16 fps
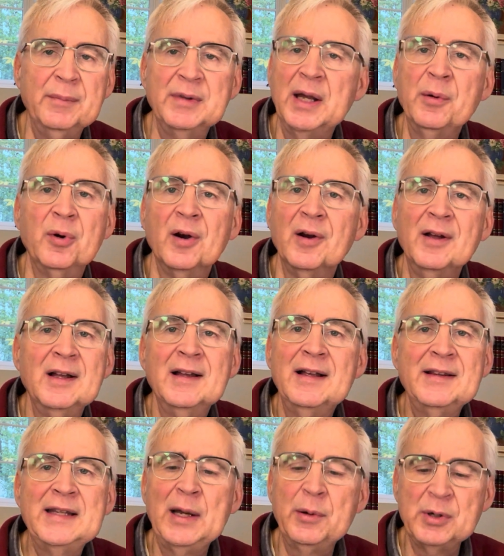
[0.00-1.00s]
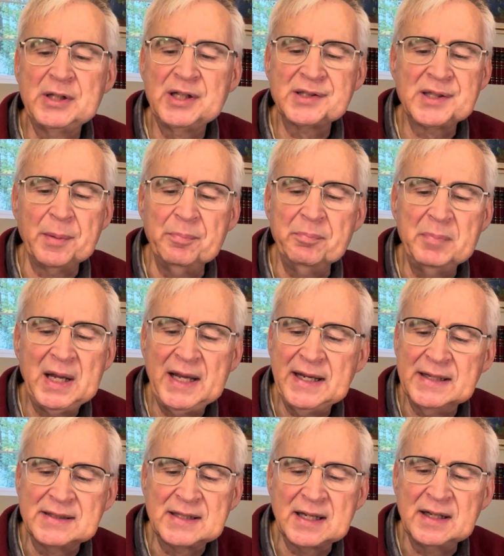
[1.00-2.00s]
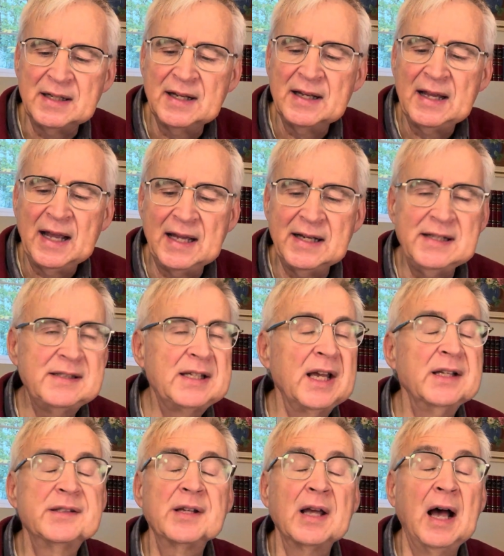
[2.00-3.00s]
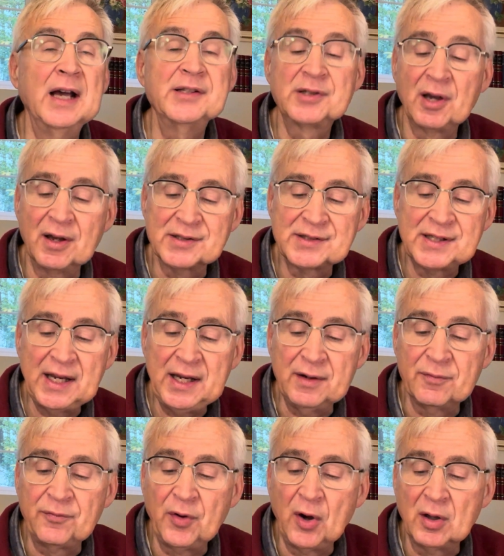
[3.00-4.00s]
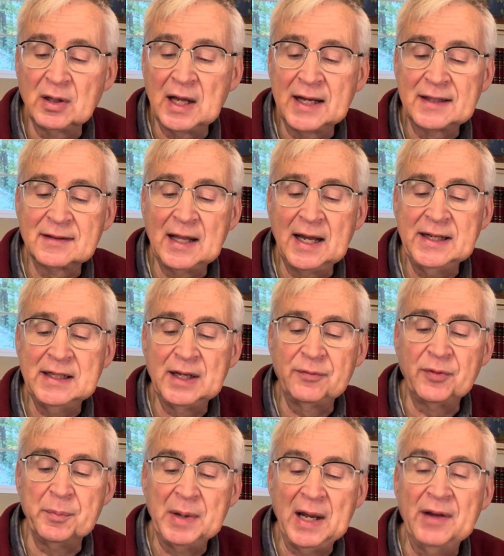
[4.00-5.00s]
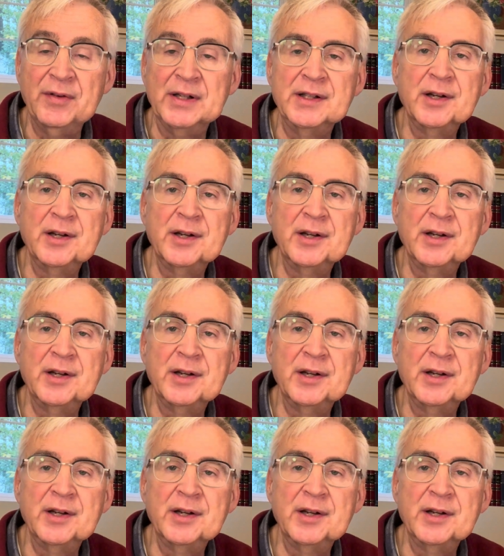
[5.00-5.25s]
They were they were just amazed. At, and he says, "I saw Satan fall like lightning from heaven."